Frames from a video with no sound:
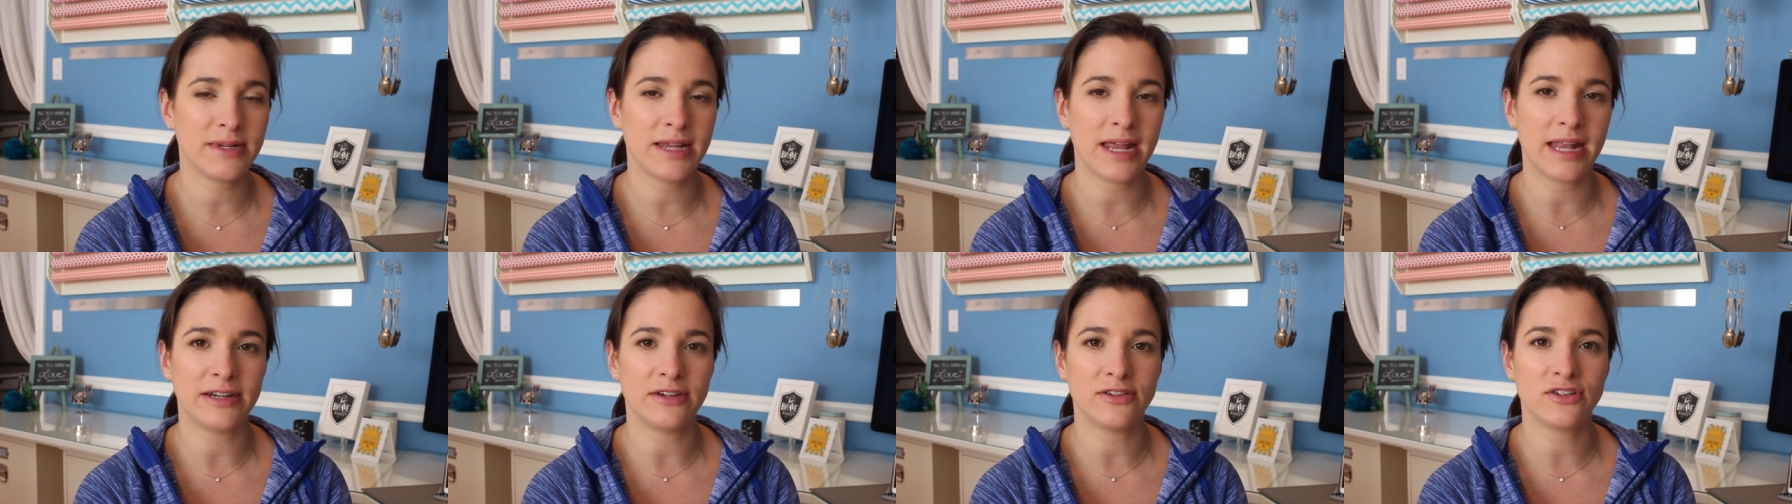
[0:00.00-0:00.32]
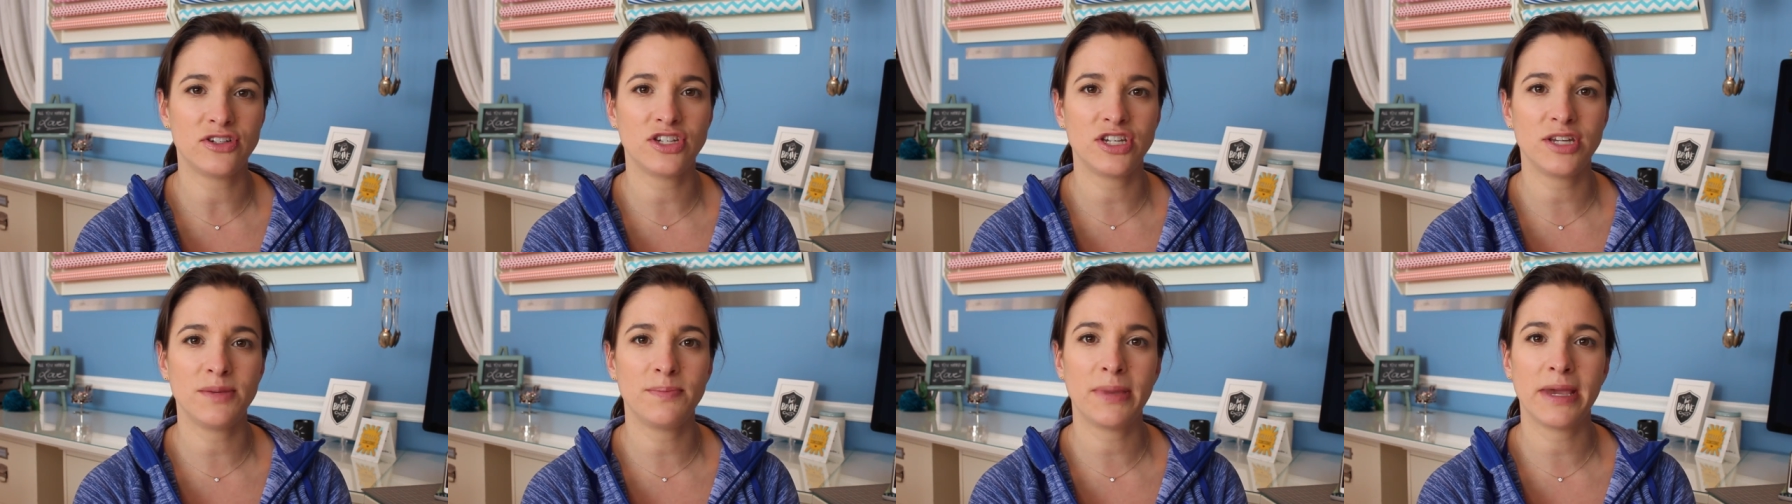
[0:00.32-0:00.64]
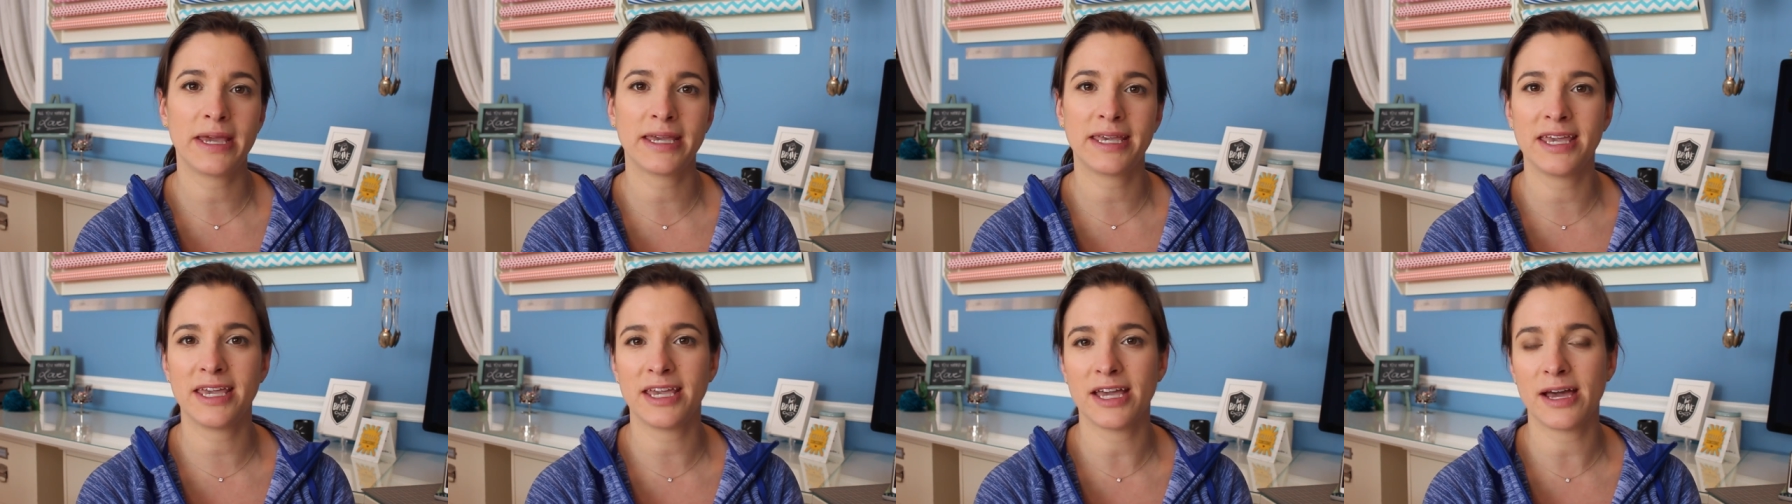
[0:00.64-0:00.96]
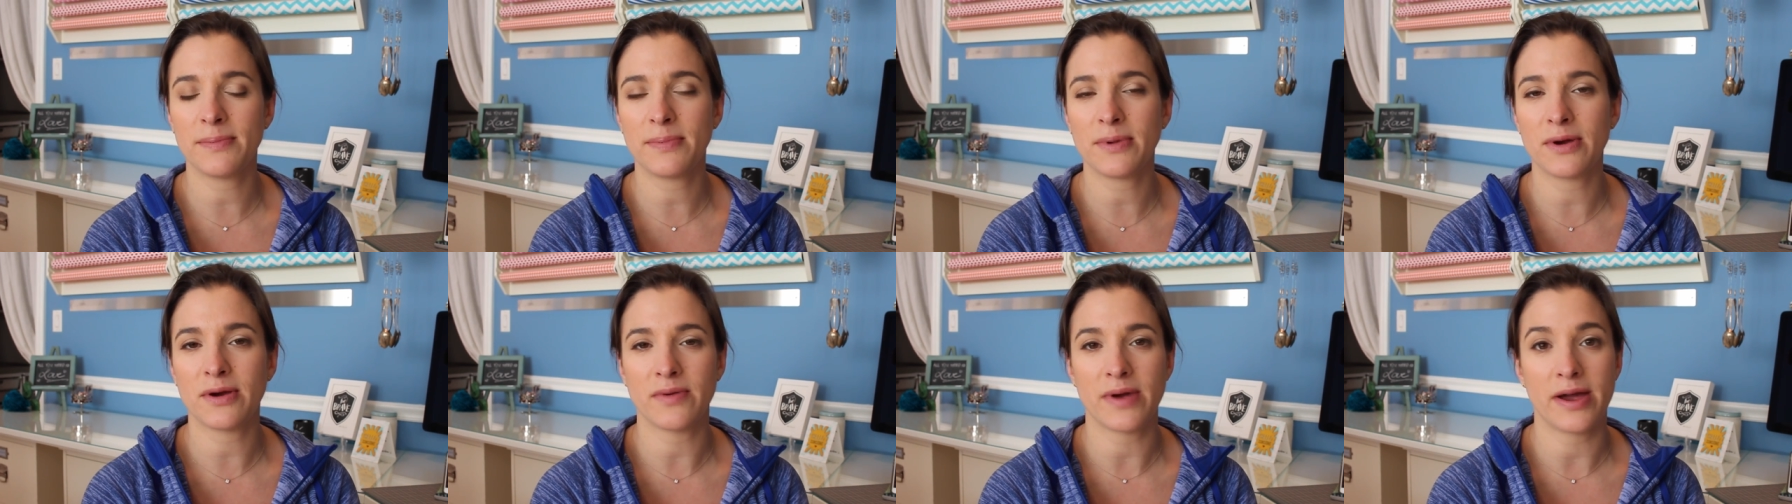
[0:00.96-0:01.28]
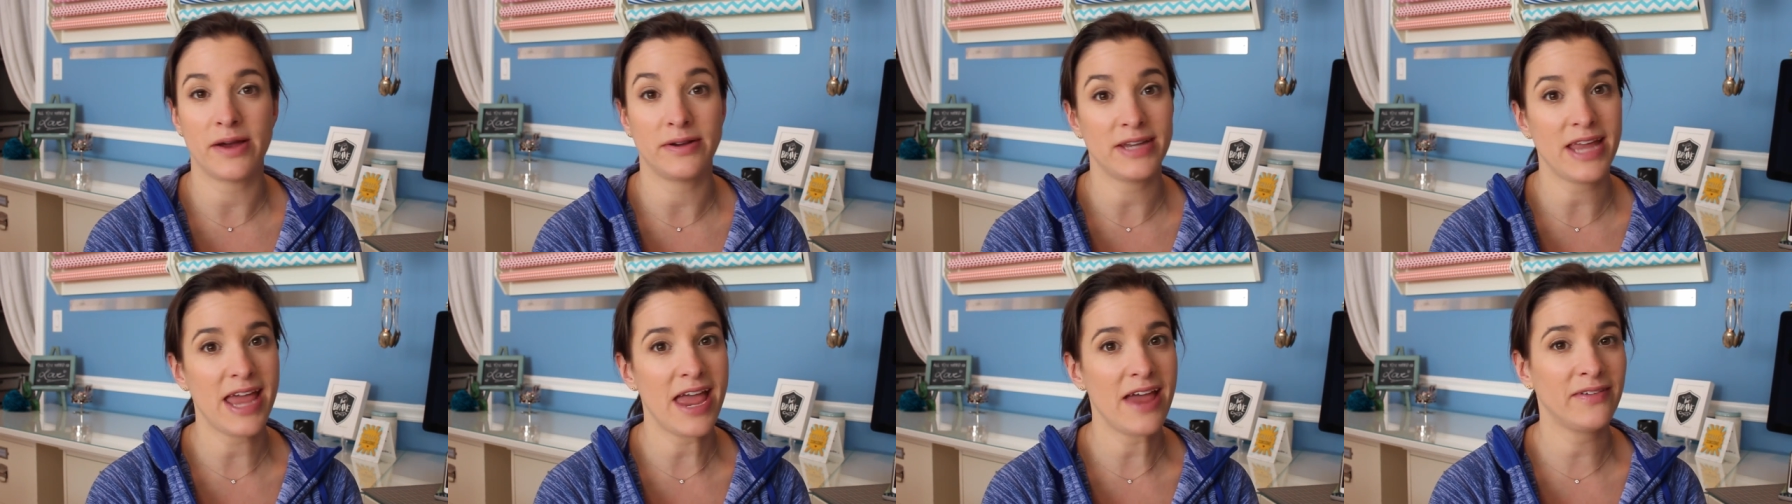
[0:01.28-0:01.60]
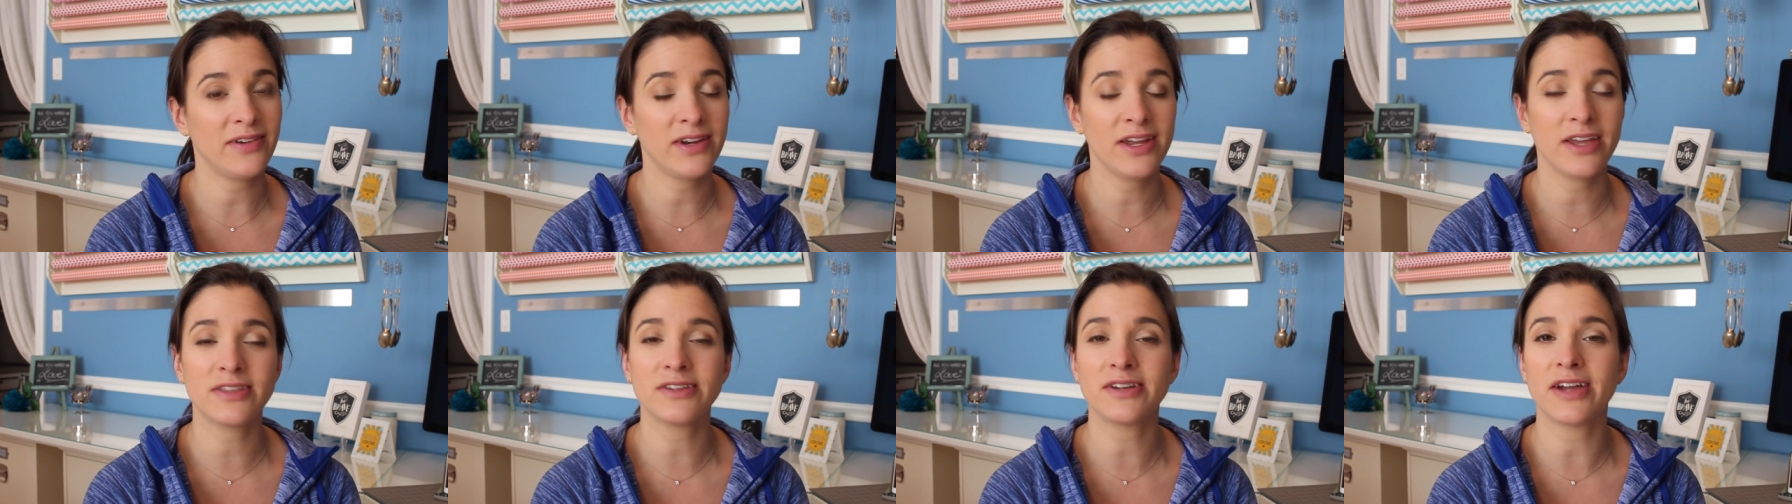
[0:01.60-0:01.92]
and energy picking up around
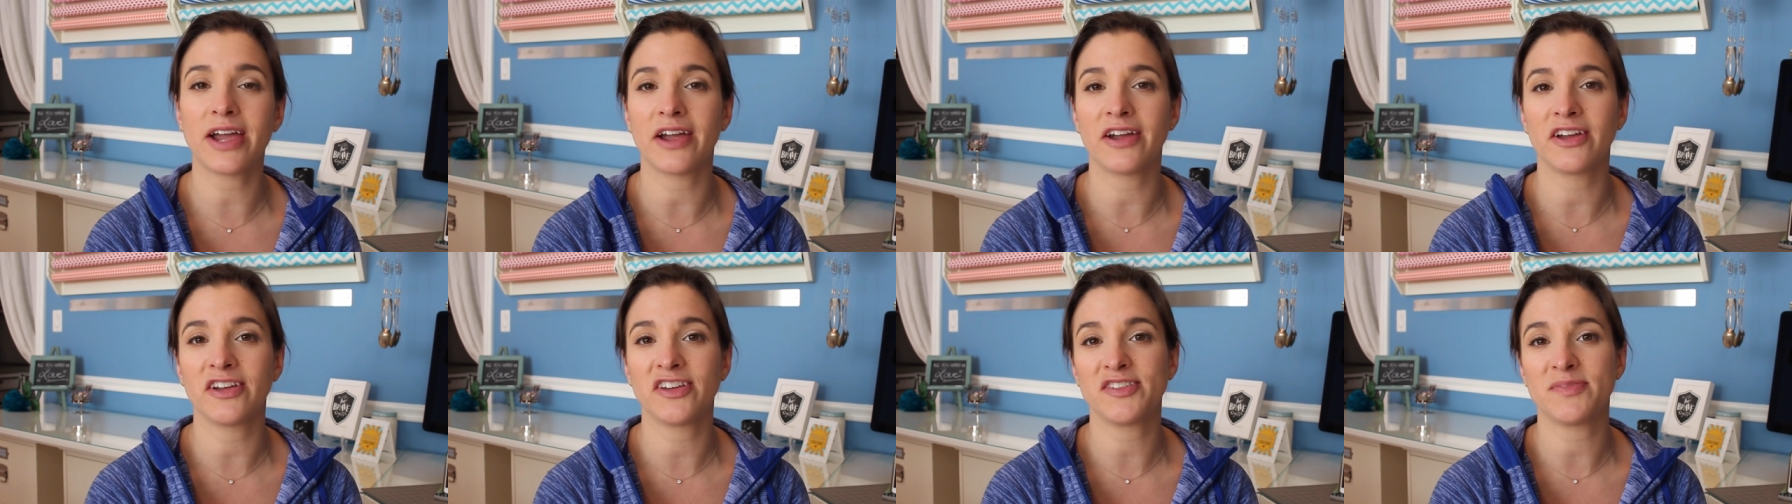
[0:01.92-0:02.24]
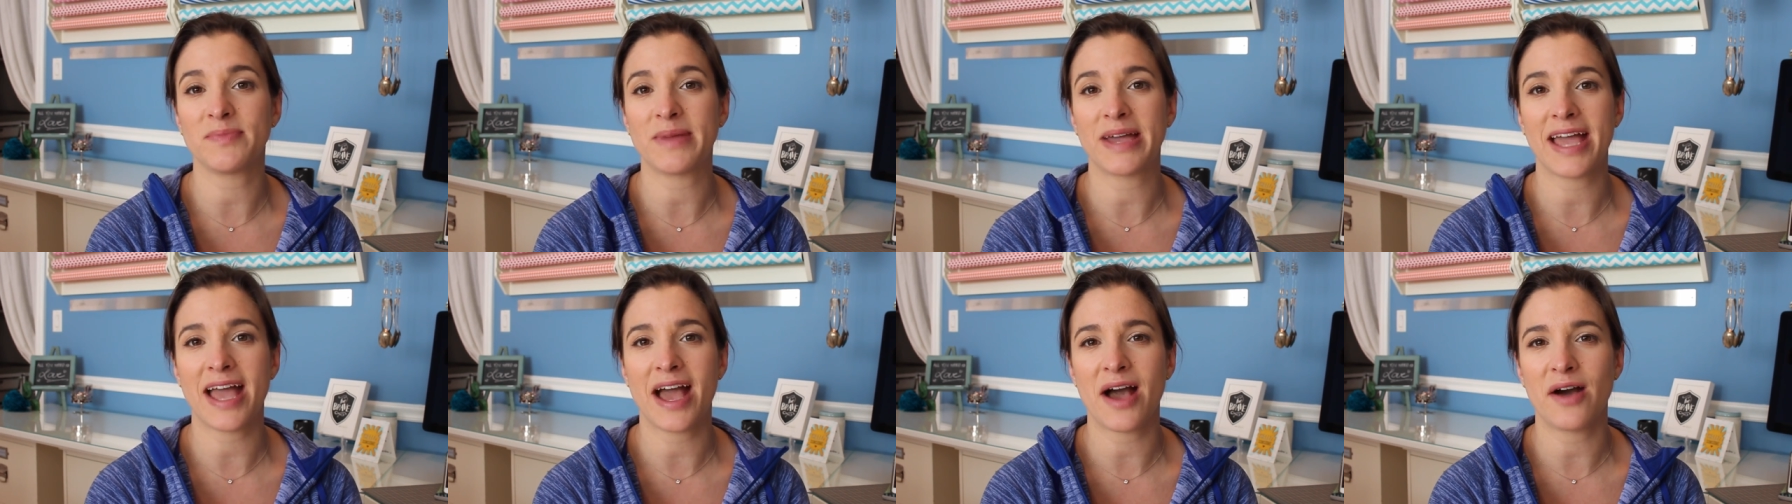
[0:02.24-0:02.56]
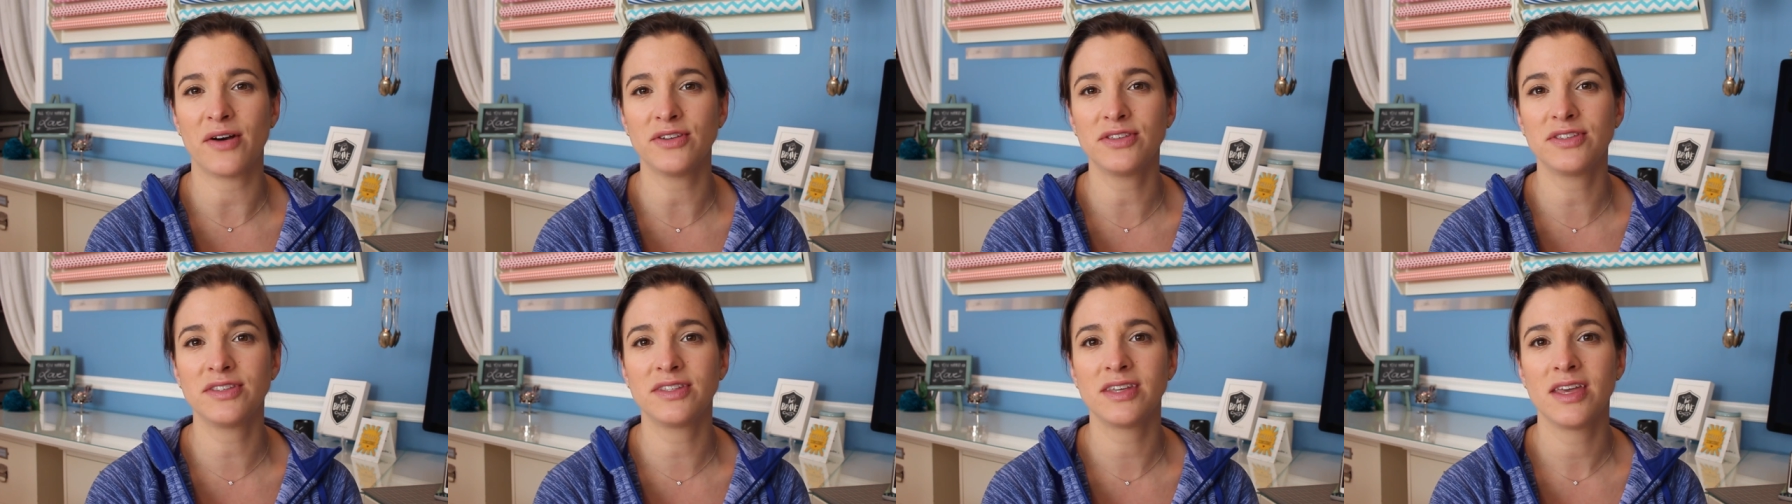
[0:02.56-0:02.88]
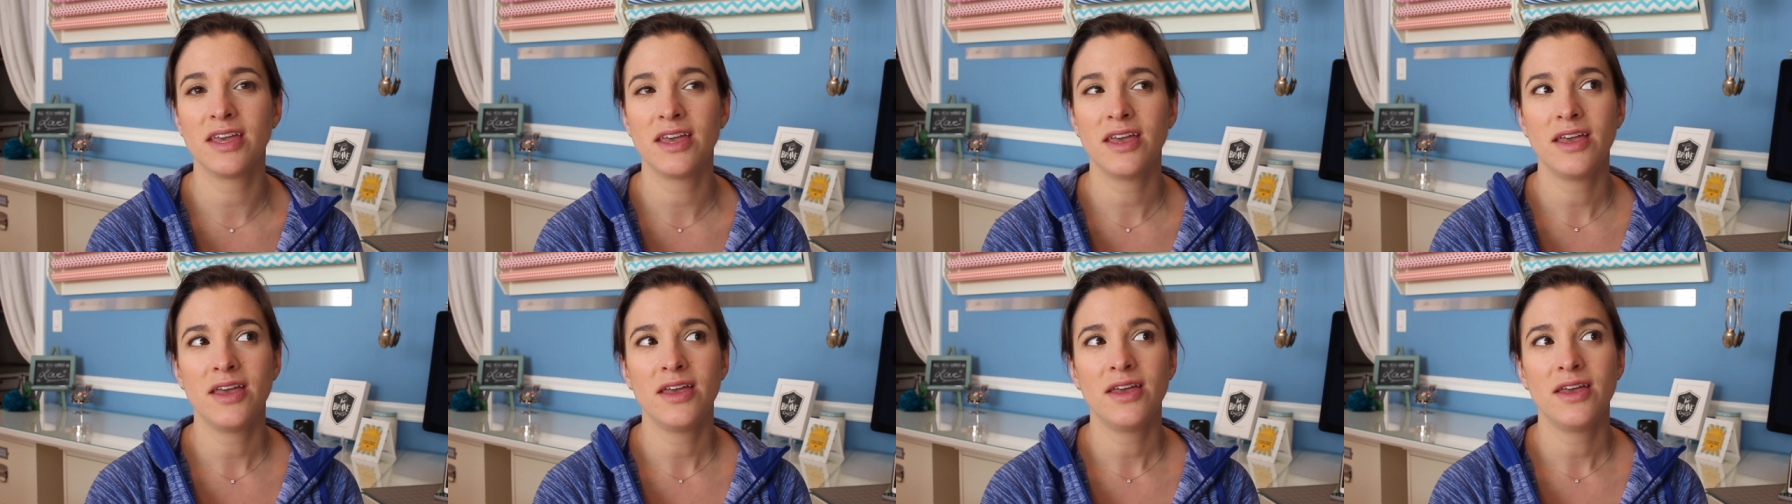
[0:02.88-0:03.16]
every other area of my house